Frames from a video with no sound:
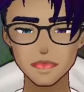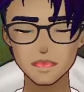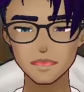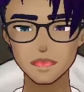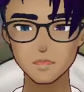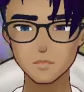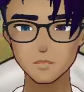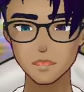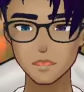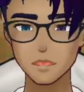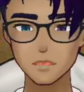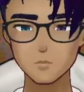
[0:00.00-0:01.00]
loot,
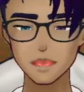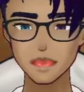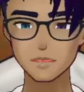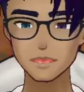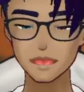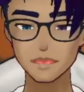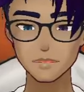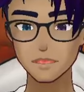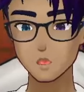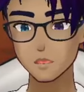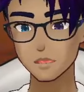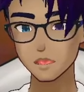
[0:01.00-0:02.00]
but that is the
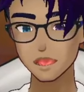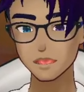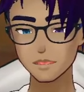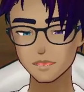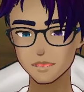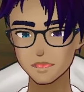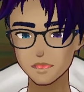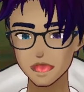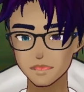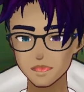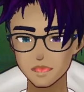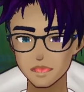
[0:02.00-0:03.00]
only part of the dungeon you
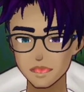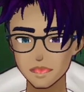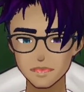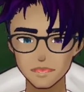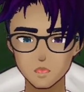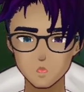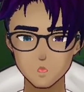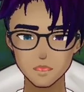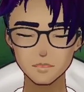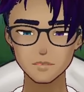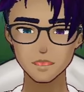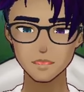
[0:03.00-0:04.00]
actually need to do
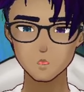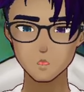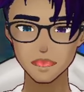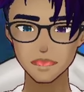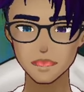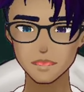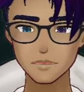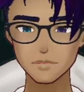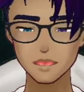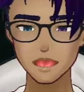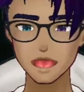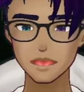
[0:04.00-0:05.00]
if all you want is the
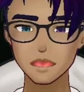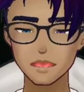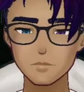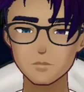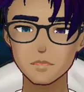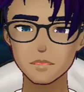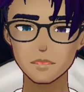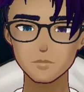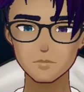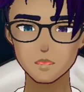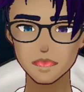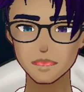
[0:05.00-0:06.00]
dino. If
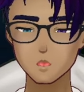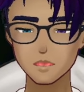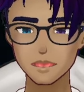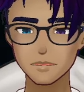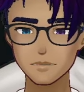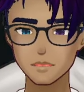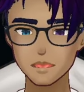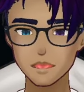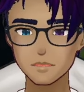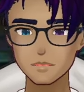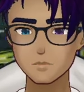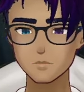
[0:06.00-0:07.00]
you want to do the rest of it,
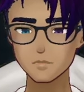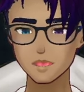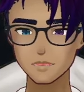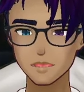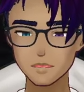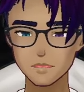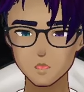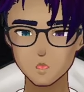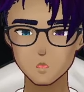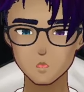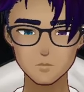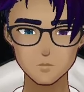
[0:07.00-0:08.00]
just up to you.
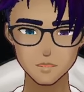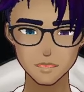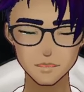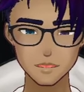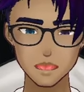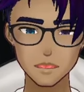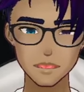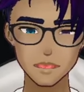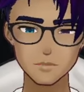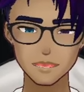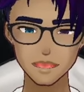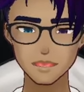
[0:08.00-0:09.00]
So
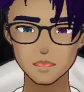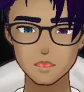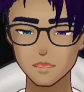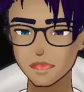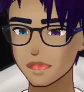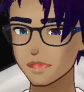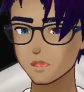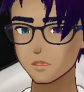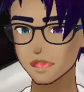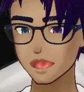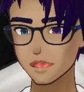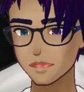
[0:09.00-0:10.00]
it's actually a pretty easy
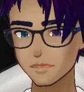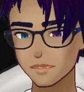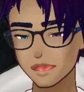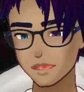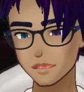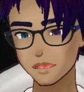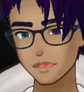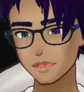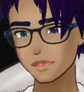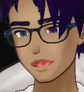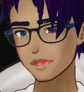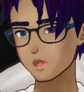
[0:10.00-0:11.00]
run, doesn't take very long
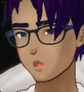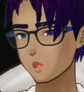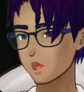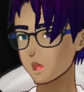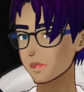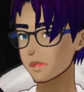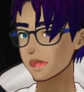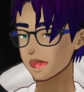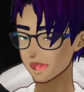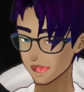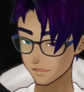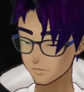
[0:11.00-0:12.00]
to do,
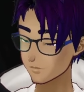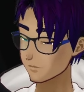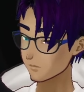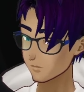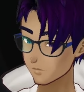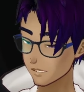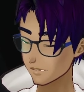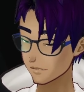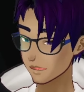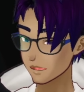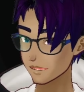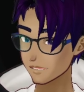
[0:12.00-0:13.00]
and that's
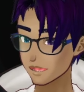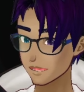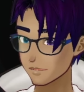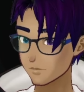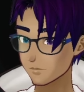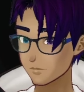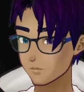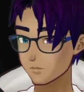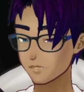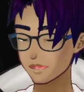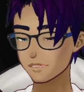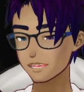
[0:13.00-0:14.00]
pretty much it.
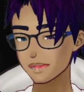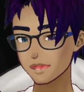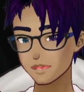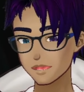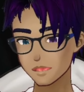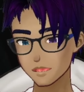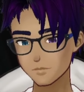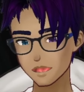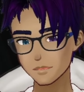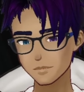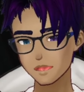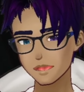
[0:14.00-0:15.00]
It's just that easy.
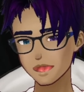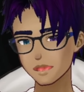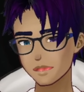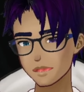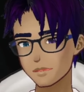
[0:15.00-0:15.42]
Happy hunting out there.